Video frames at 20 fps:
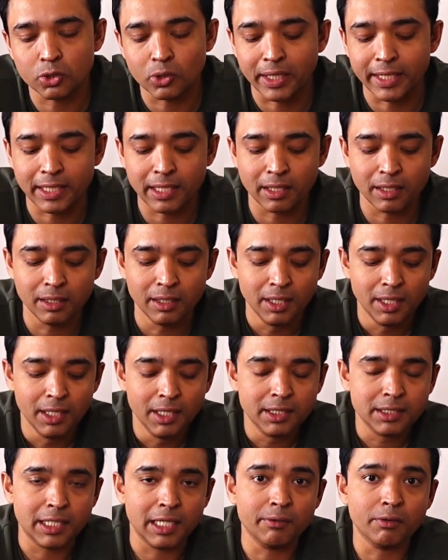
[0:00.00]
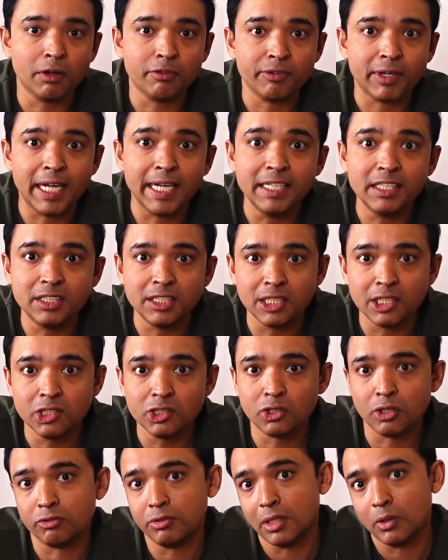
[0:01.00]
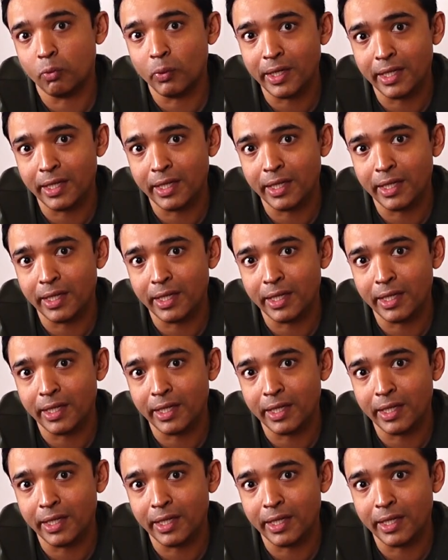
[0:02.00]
So I can shave off 8 years of that